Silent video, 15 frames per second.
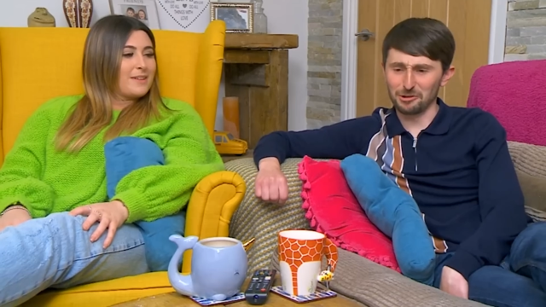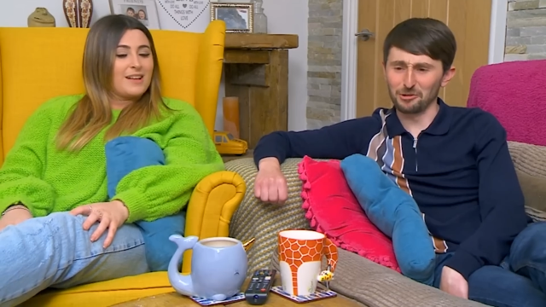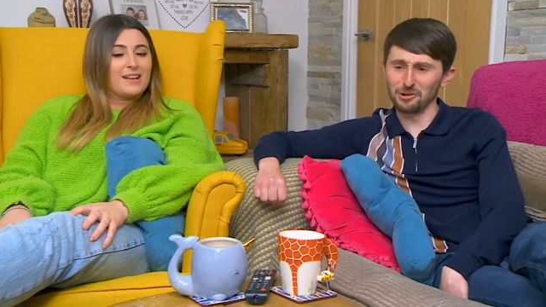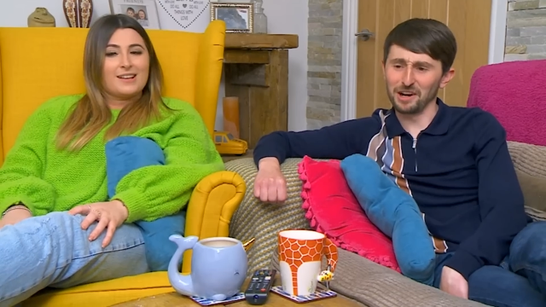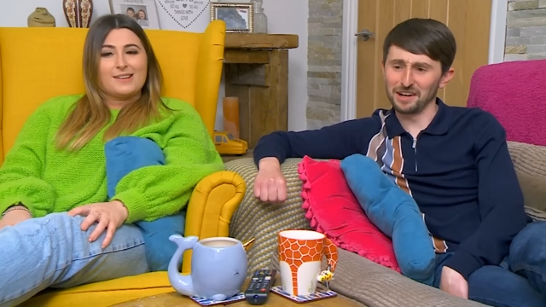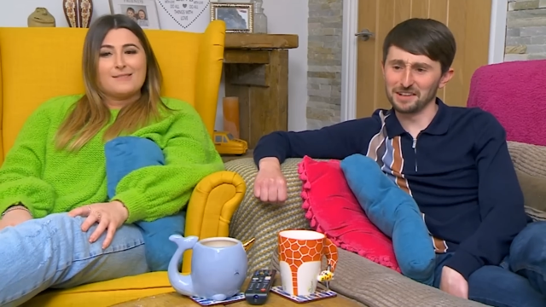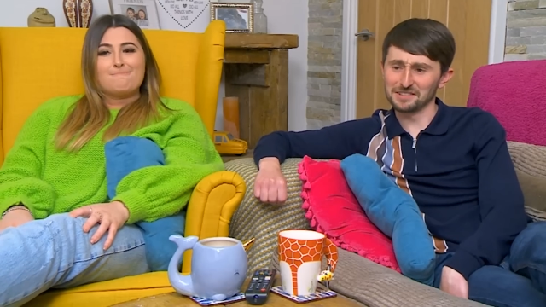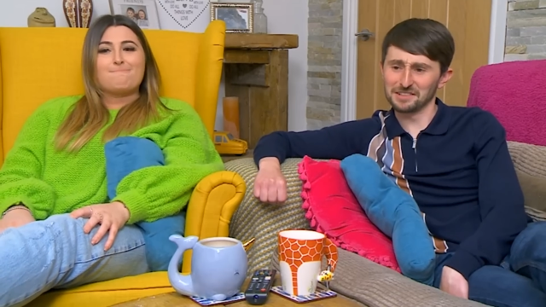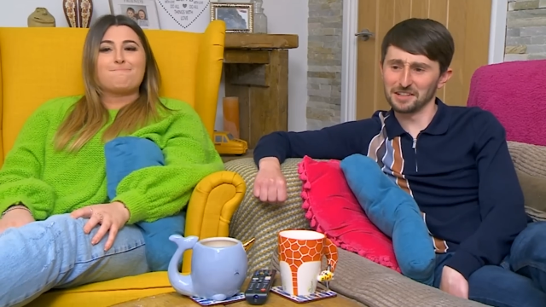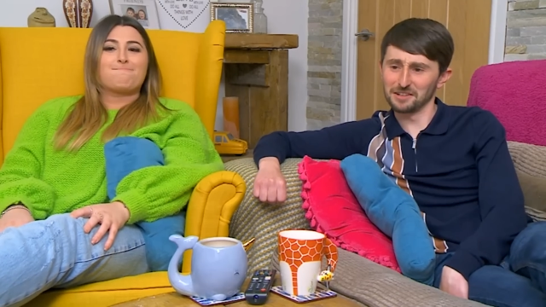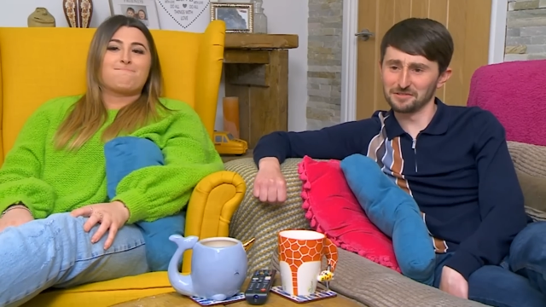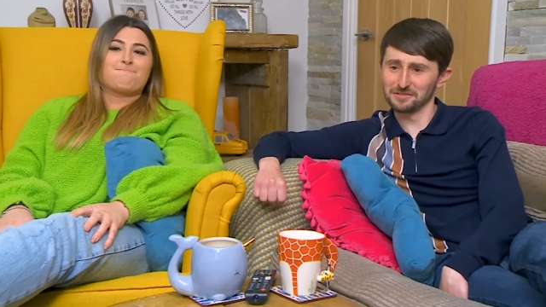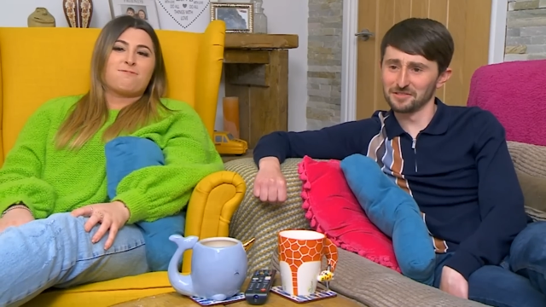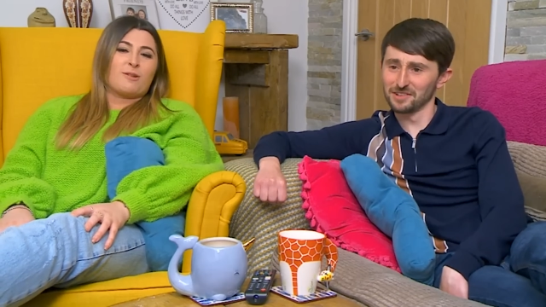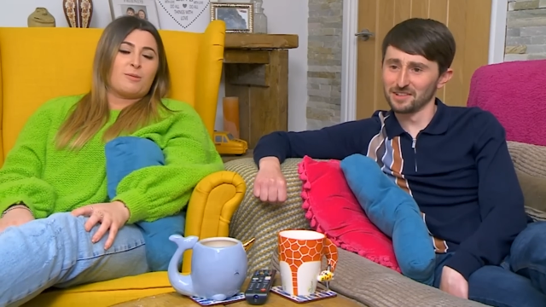Speaker 1: all right,
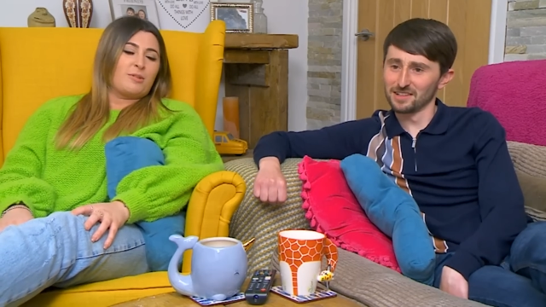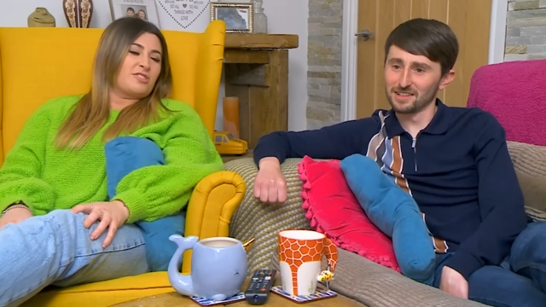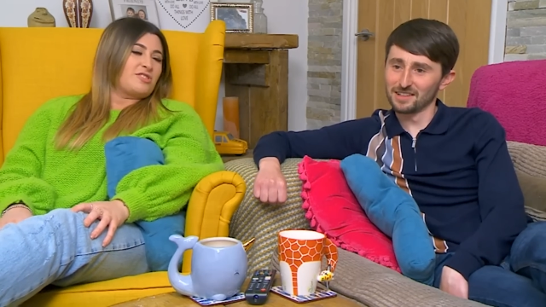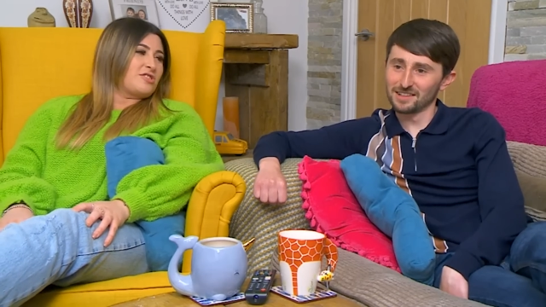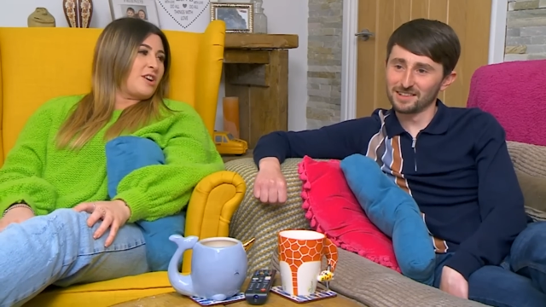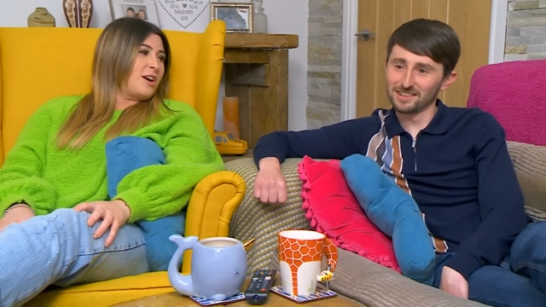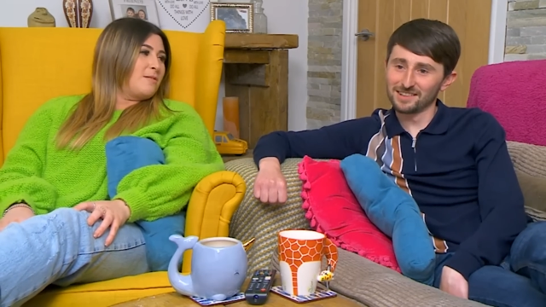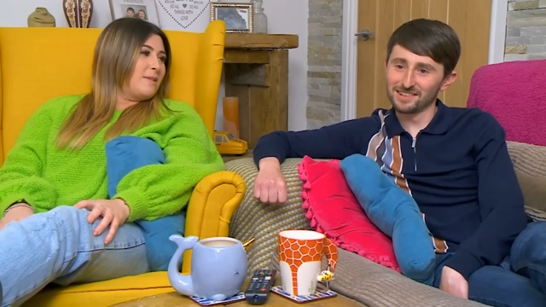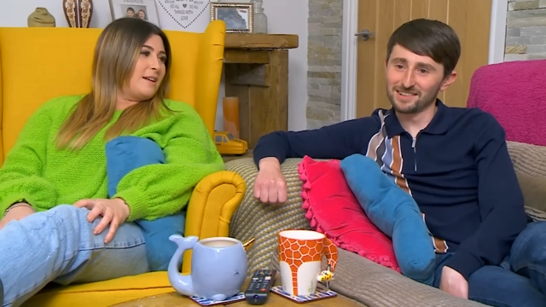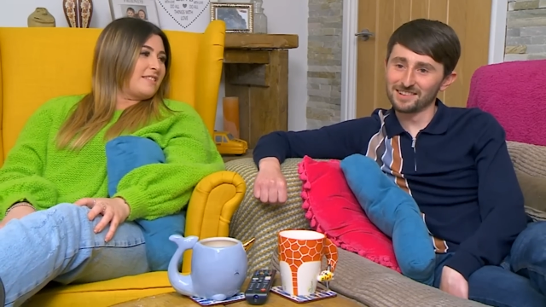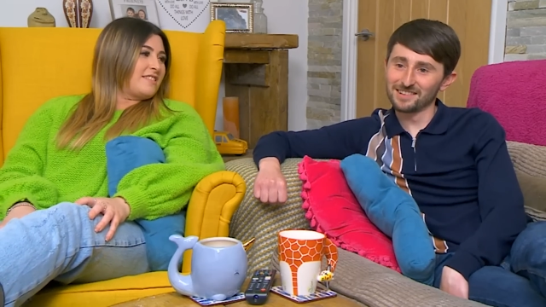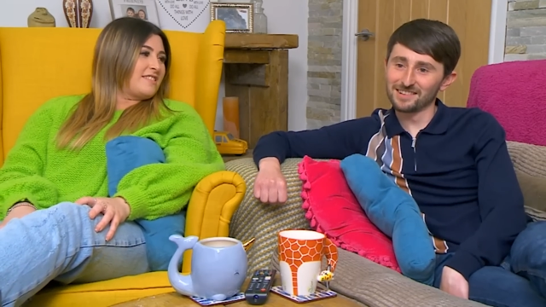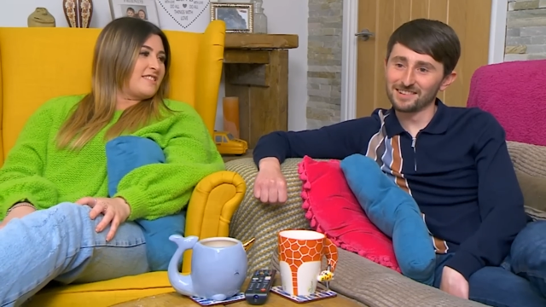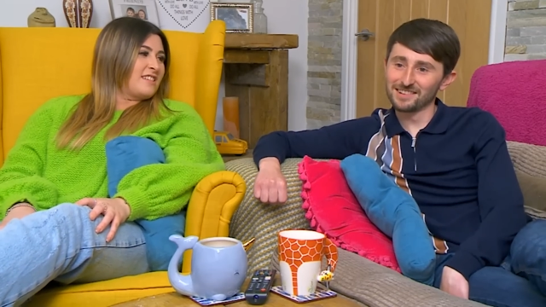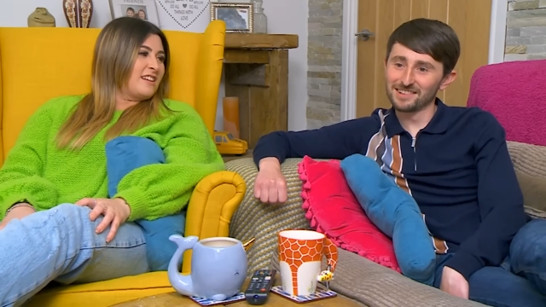so...
Speaker 2: Probably just go back
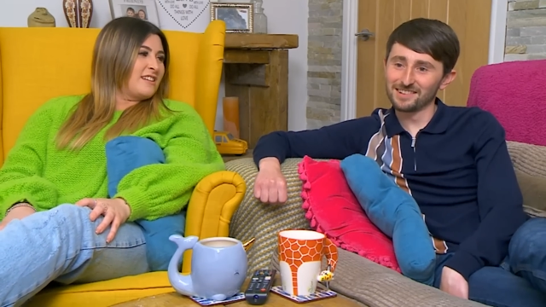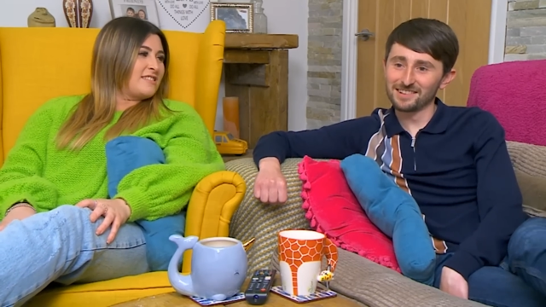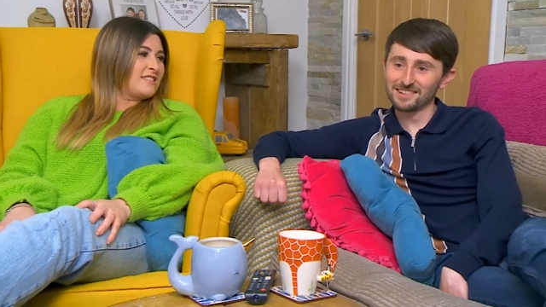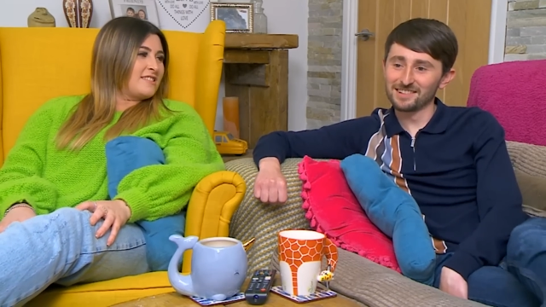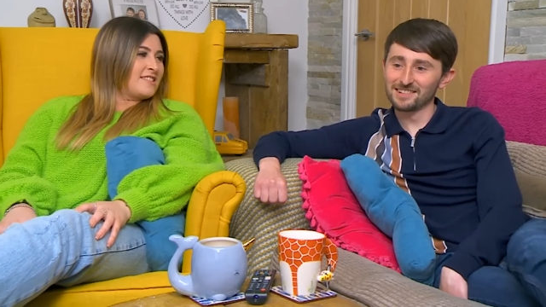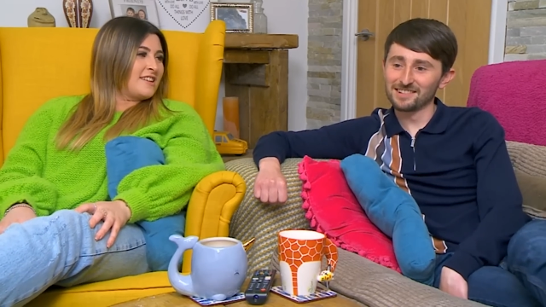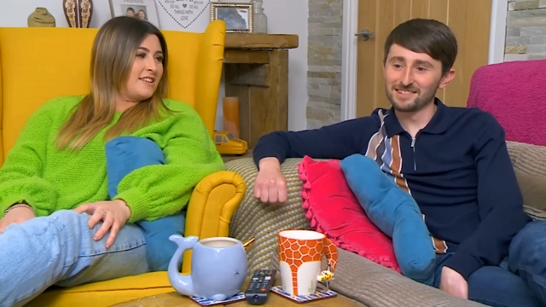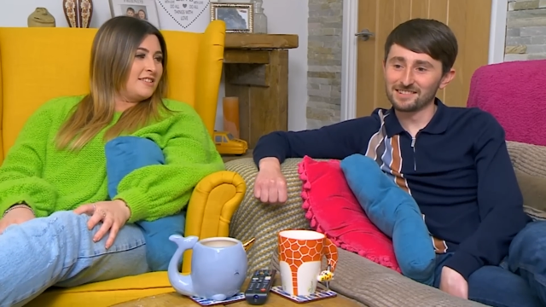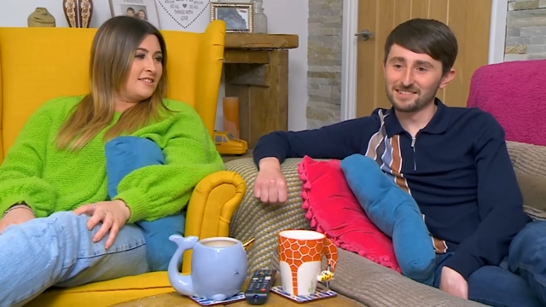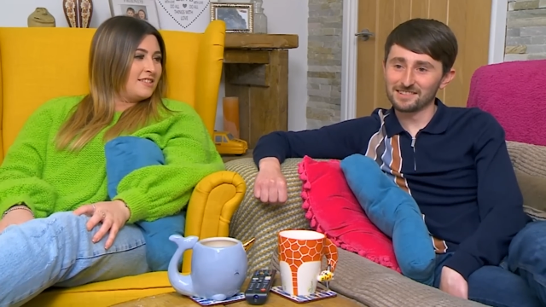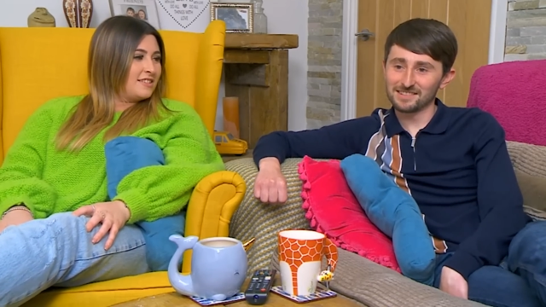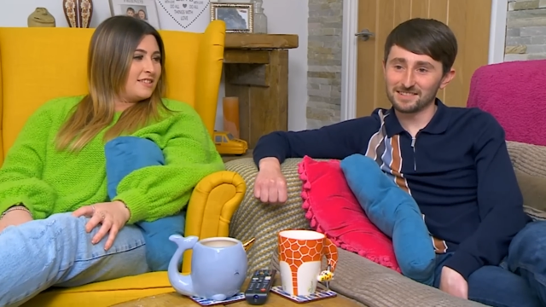to soliciting.